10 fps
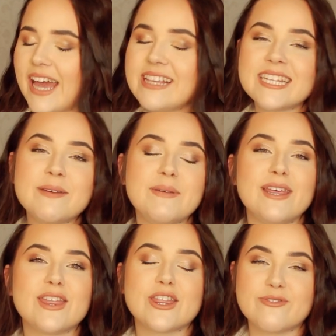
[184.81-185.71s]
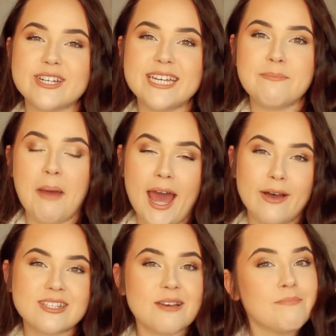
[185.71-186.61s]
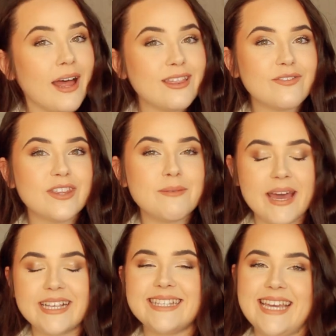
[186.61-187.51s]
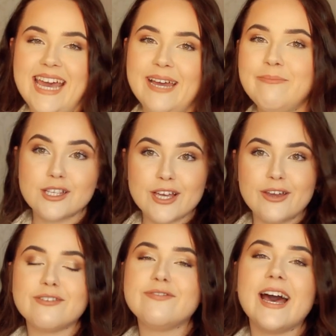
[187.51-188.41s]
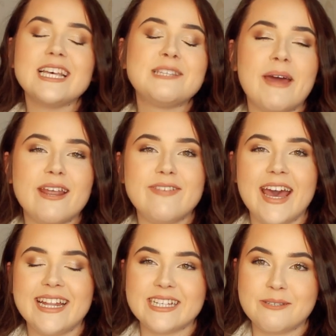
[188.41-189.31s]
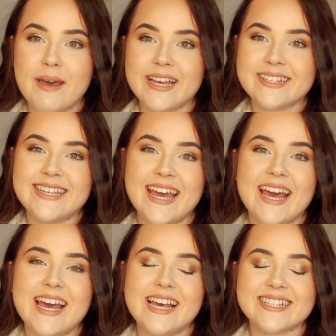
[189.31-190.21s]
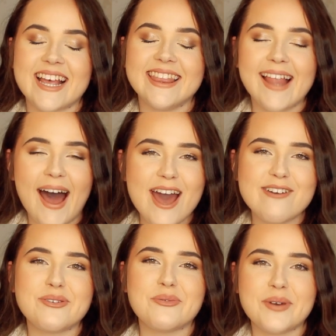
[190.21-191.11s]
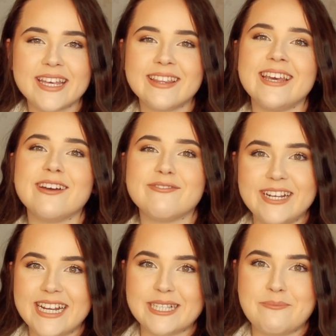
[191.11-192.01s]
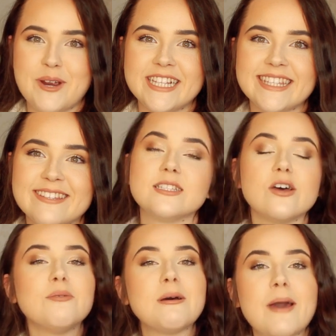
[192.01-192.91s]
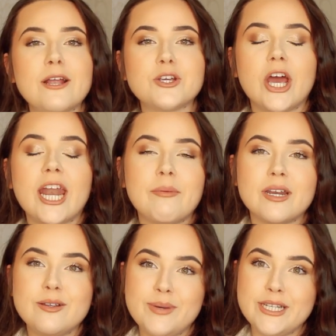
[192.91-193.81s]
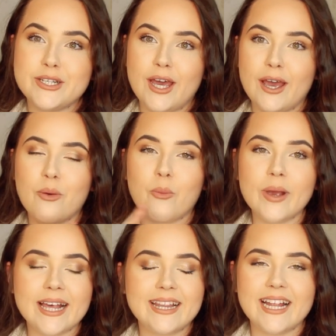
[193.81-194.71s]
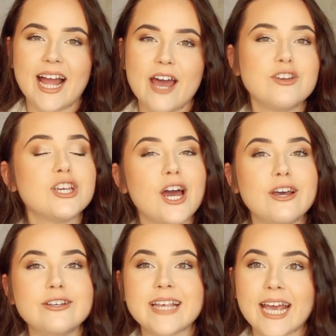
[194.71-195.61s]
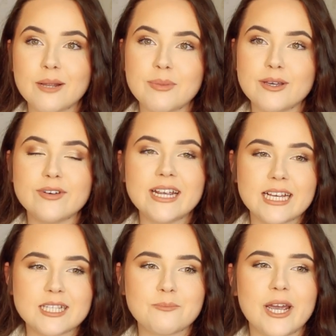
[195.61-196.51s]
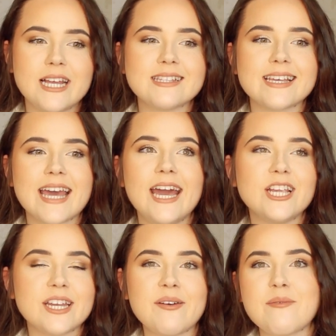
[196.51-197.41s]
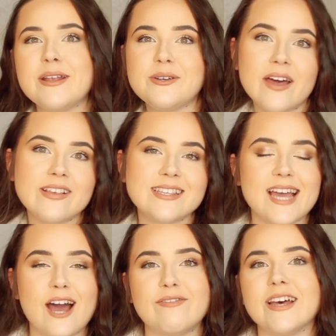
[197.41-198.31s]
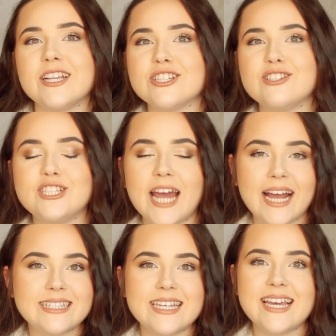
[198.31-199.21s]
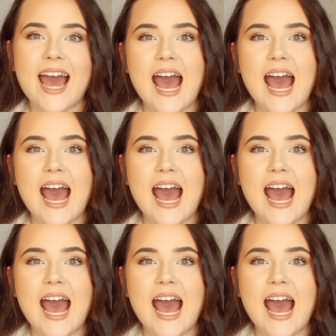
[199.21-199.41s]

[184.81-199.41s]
That is going to be £3 a month for the base tier. So the first benefit in this base tier is live weekly reading sprints. So on my Patreon, I'm going to be doing weekly live shows. They're going to be reading sprints. Occasionally we may do other stuff like just chatty,